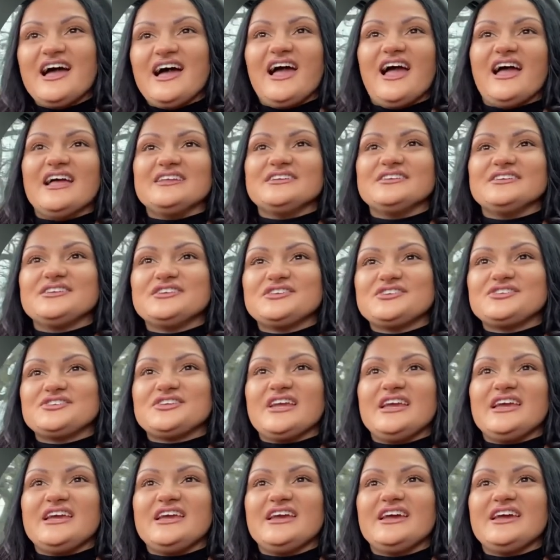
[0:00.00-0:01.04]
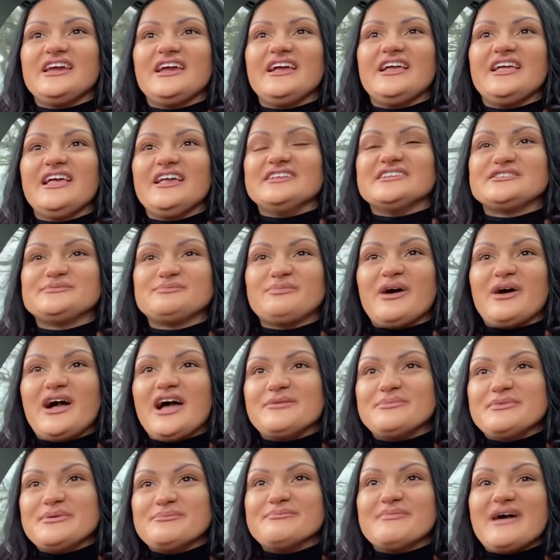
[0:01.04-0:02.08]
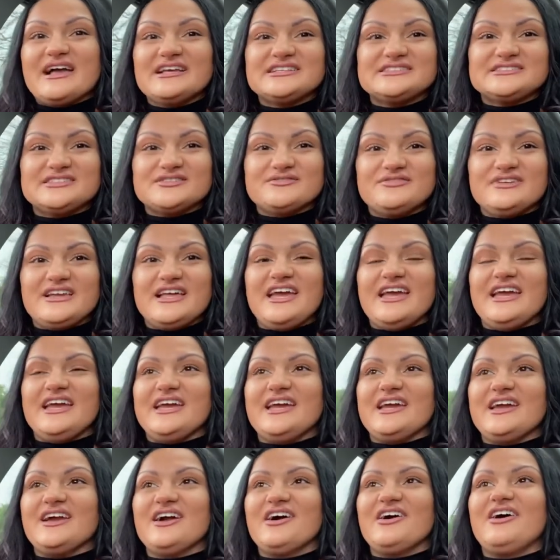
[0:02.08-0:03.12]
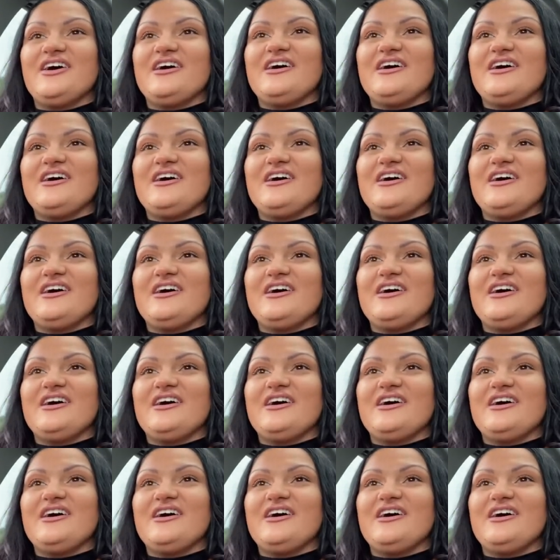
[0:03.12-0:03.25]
and she inspired me massively.